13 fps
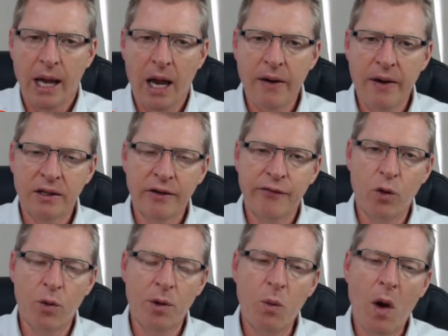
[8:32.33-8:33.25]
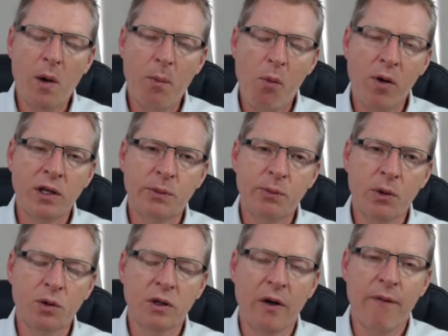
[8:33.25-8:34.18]
And it's the Formula One
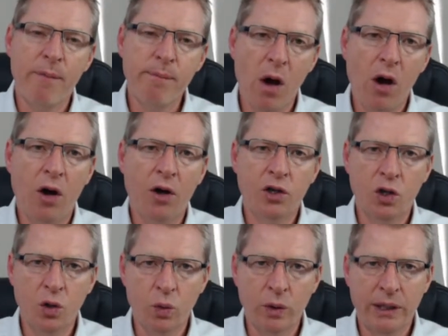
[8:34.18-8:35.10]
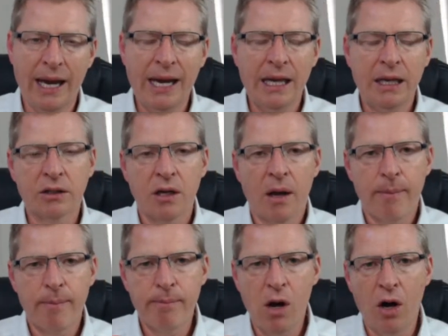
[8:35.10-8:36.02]
principles of marginal gains,
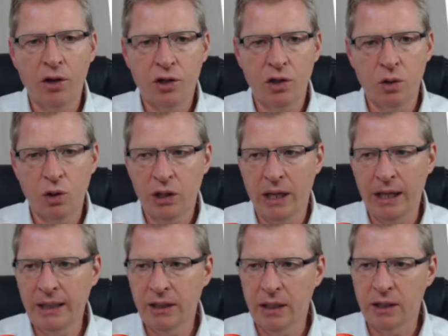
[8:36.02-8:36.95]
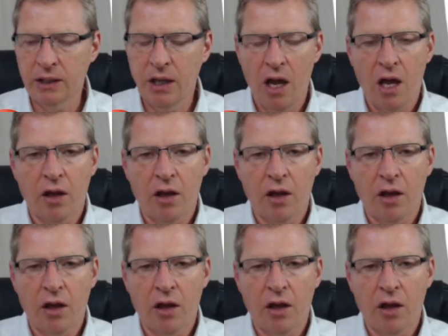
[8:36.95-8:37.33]
marginal changes.